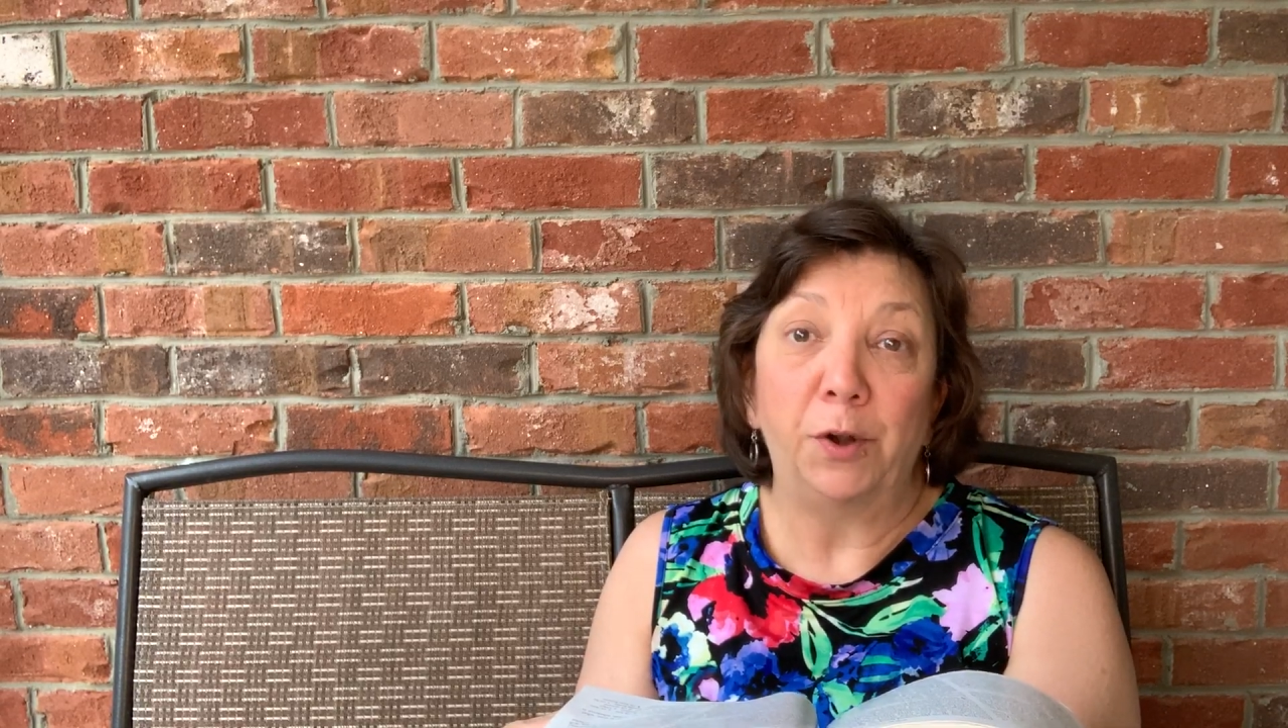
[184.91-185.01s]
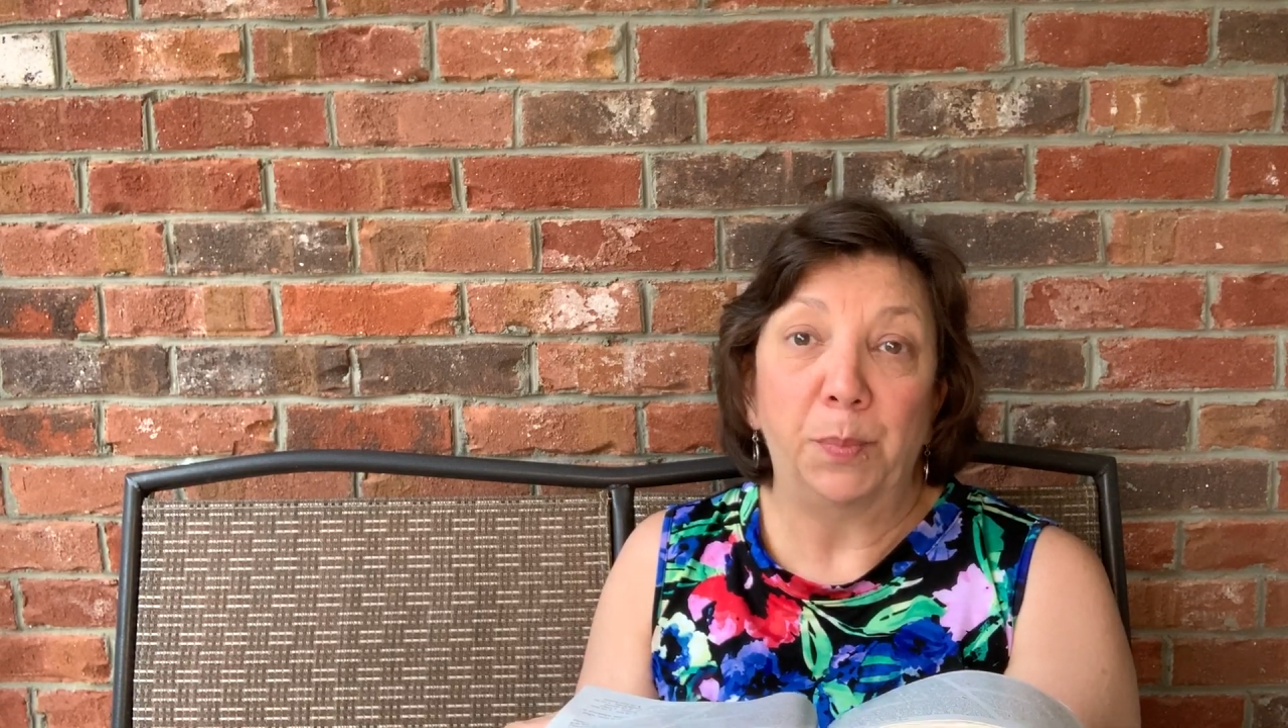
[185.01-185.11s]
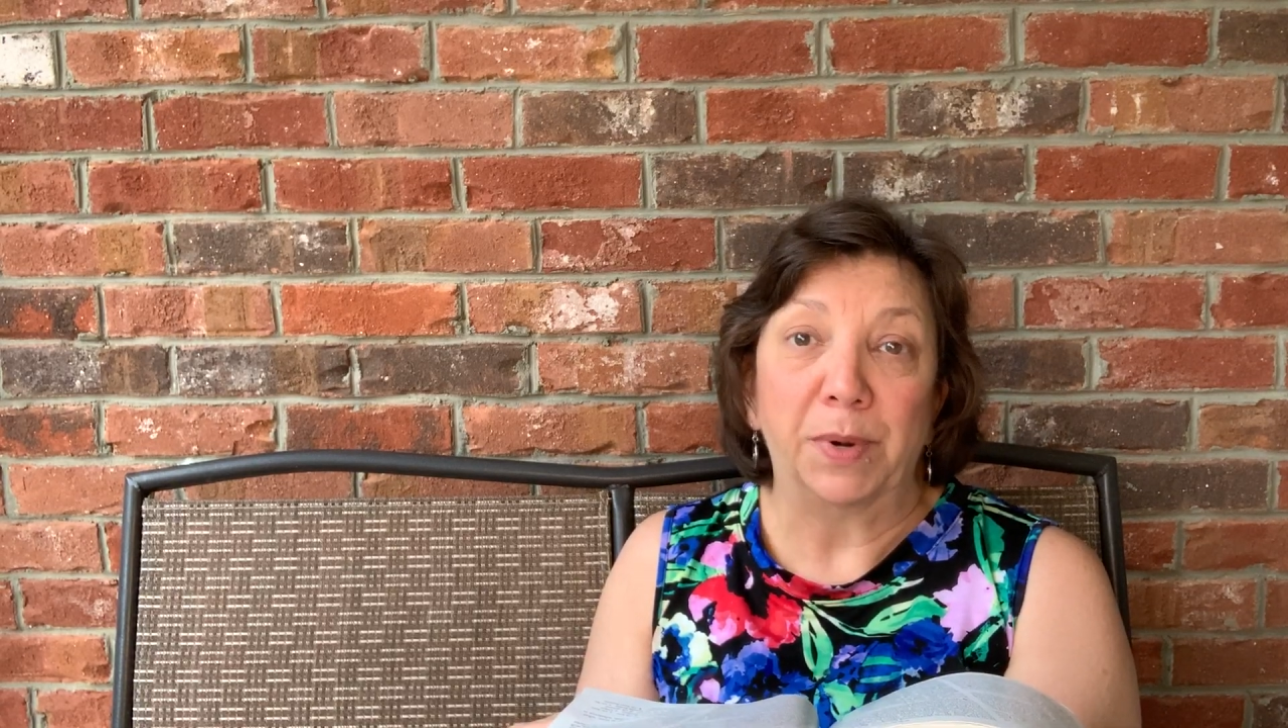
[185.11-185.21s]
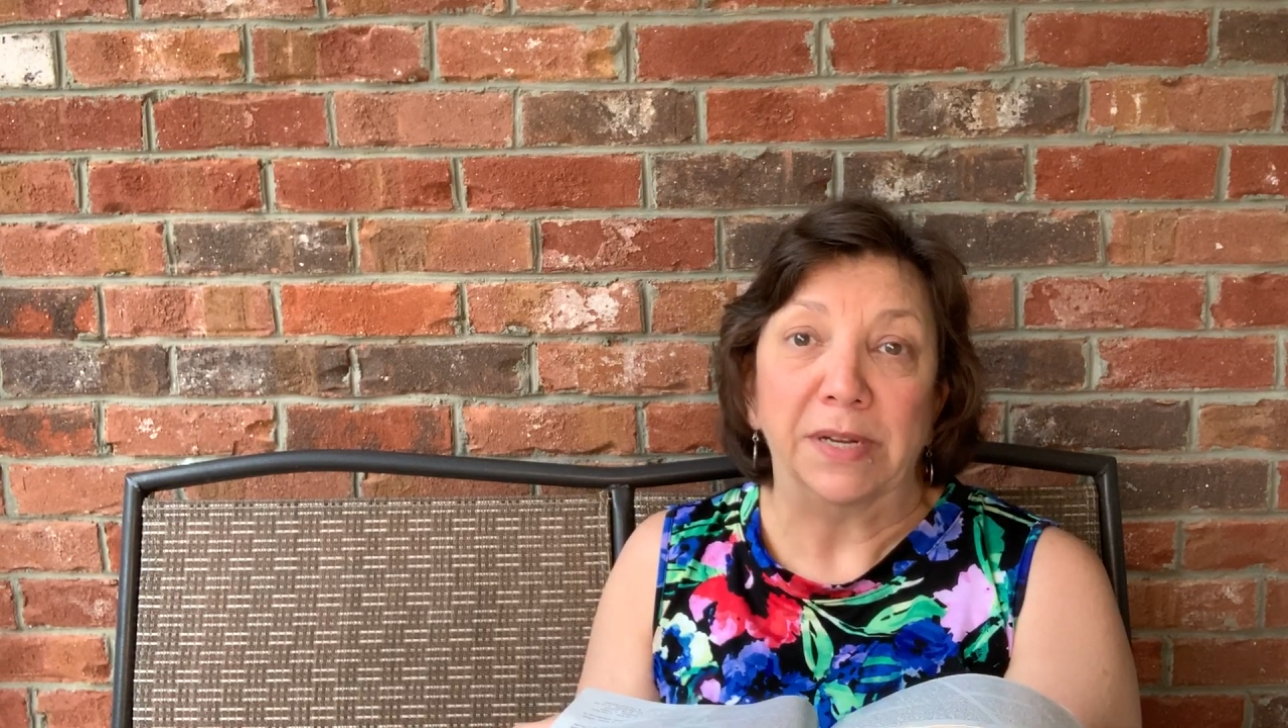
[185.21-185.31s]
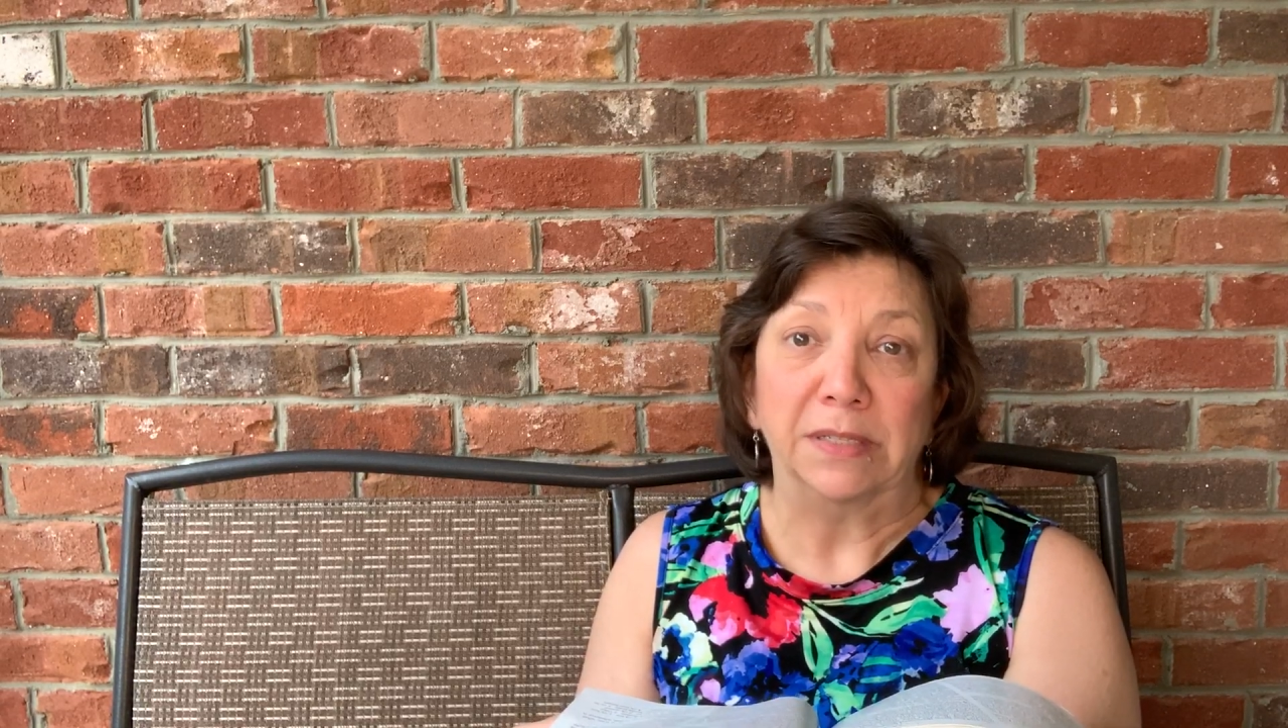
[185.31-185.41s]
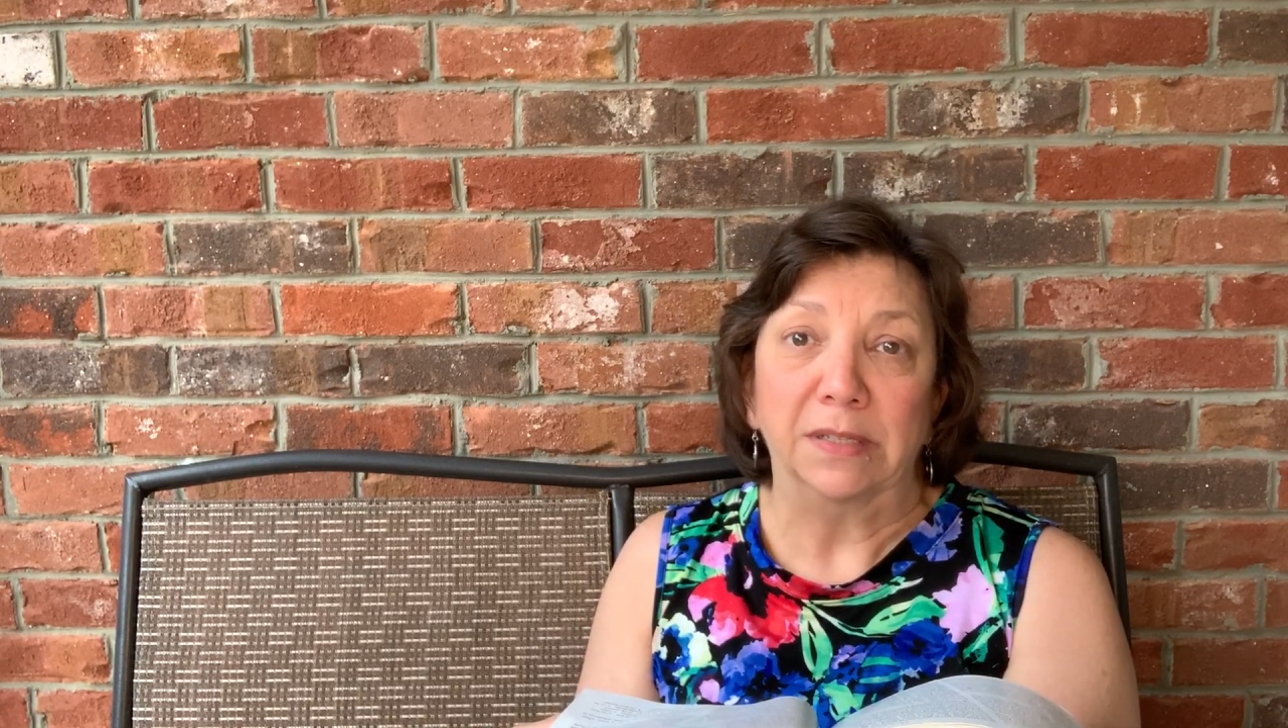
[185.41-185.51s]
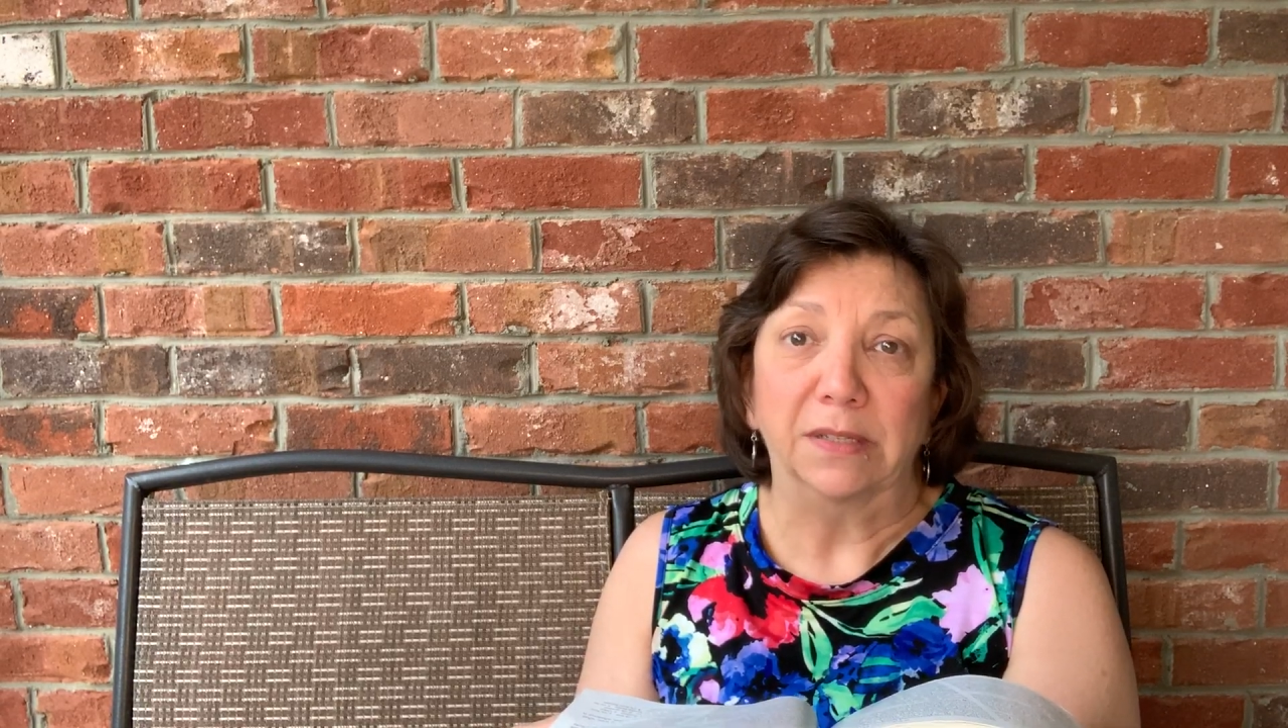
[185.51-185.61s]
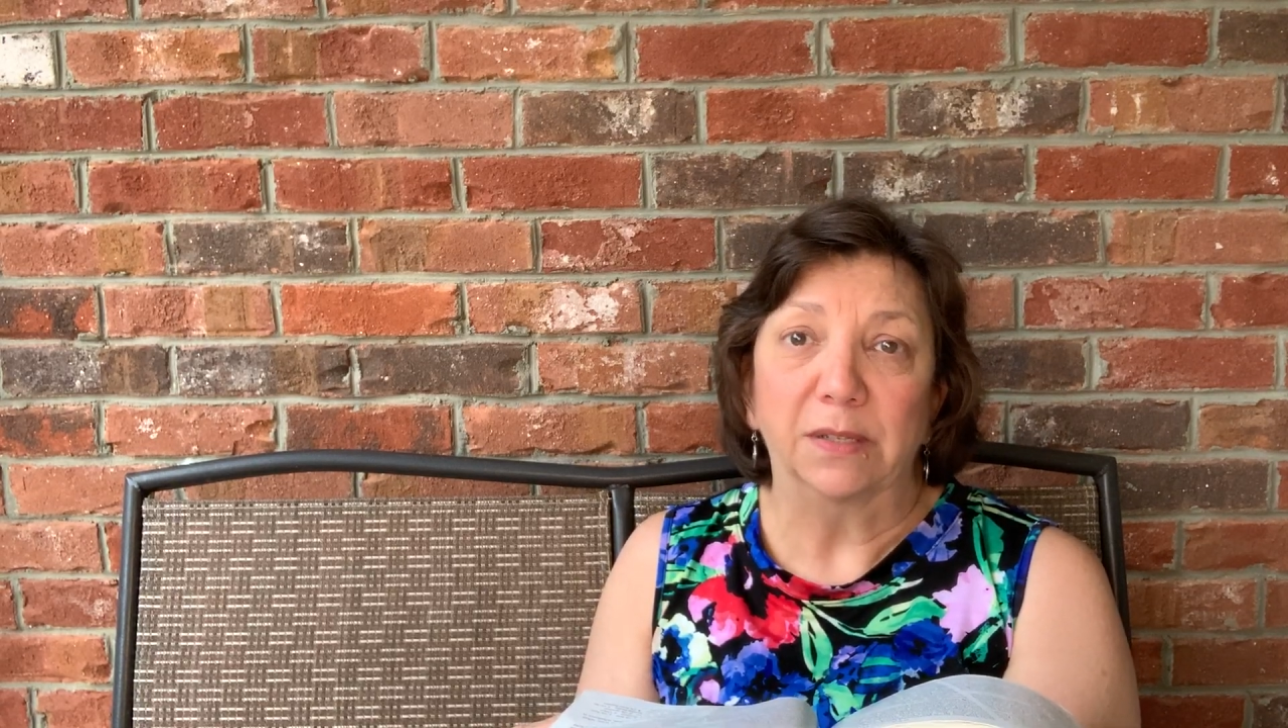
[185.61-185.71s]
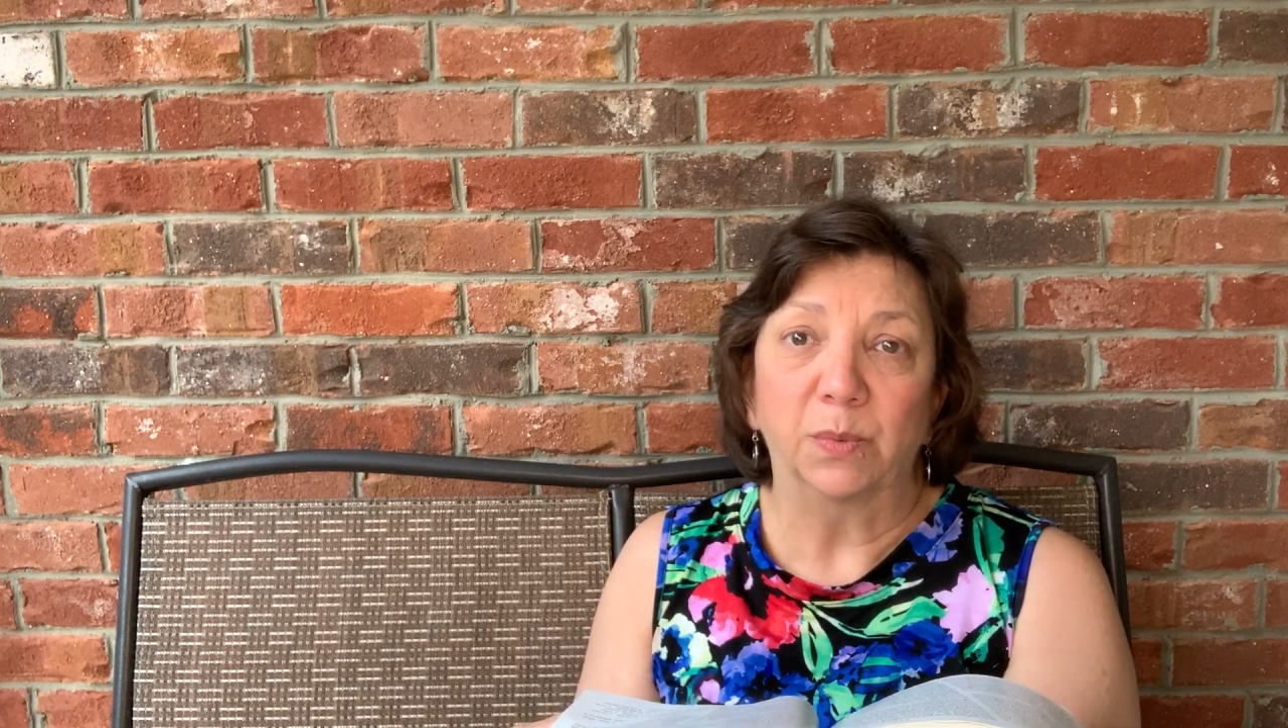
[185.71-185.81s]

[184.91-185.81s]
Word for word: presence